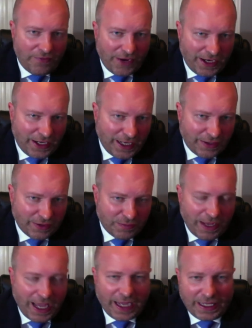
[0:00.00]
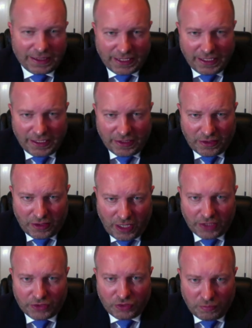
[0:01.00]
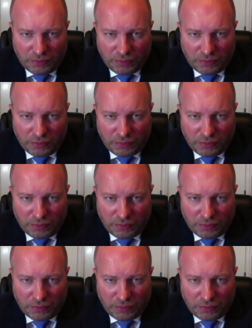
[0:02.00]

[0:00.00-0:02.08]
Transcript: $90 back at the end of the lawsuit,